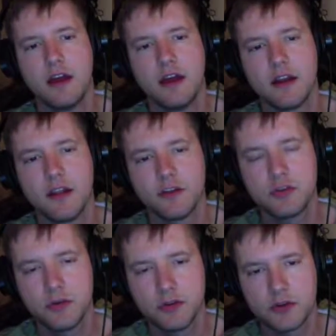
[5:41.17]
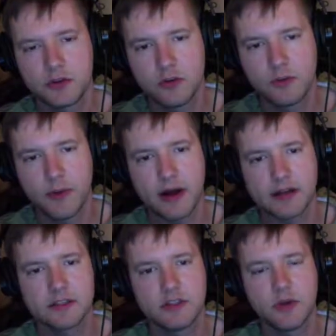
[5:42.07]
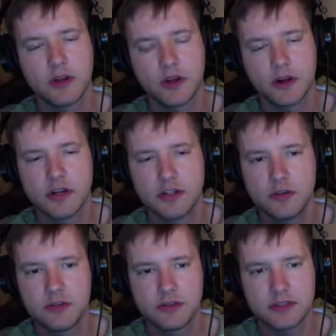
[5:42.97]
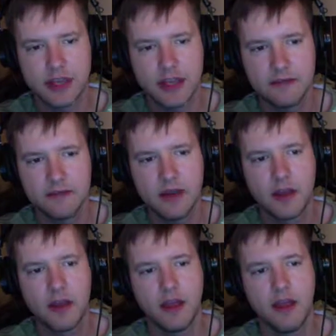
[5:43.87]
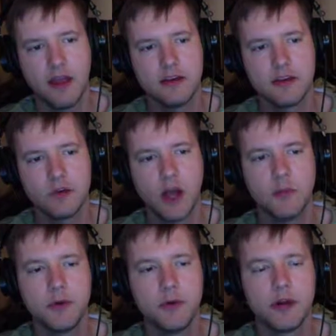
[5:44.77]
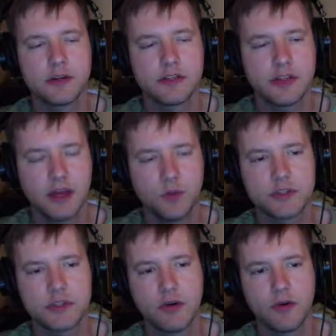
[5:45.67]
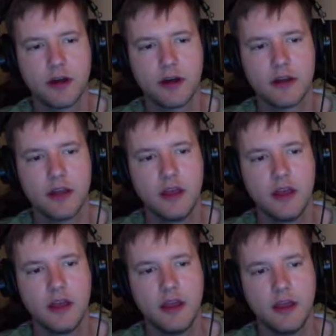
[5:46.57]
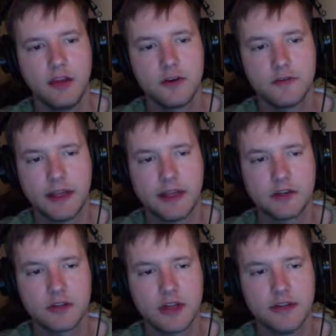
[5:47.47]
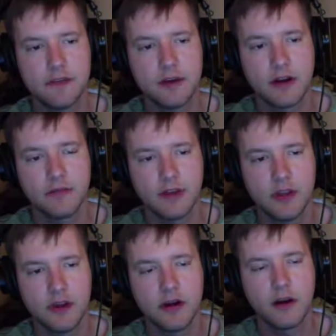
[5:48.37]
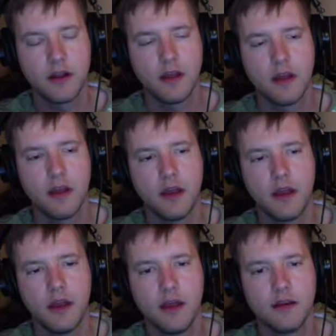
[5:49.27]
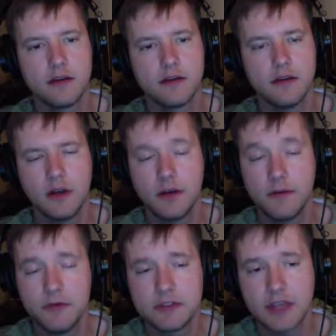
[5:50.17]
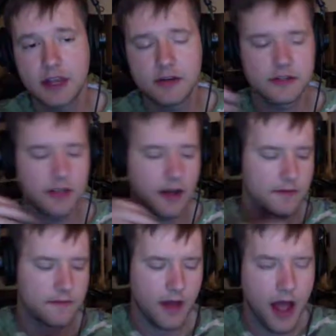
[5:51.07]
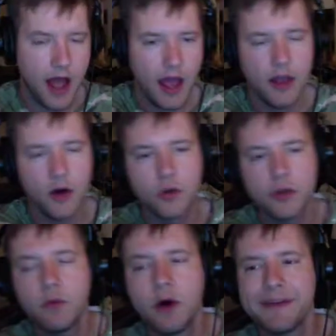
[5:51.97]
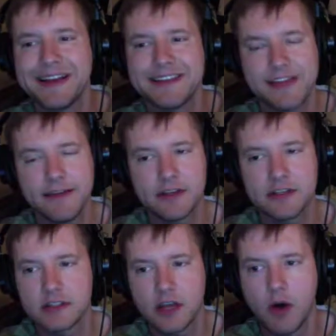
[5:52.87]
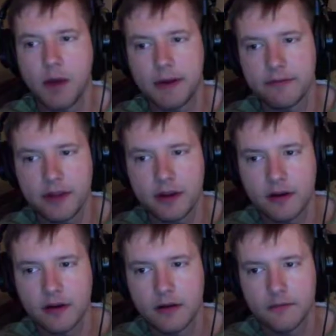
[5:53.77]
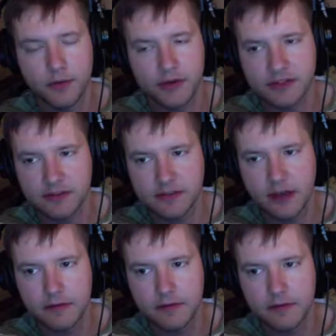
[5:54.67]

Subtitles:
another tool in your toolbox to encourage you to save and to help you understand what's going on in your financial life year after year. And, if you say to yourself, I only want my savings to go up every year for the rest of my life,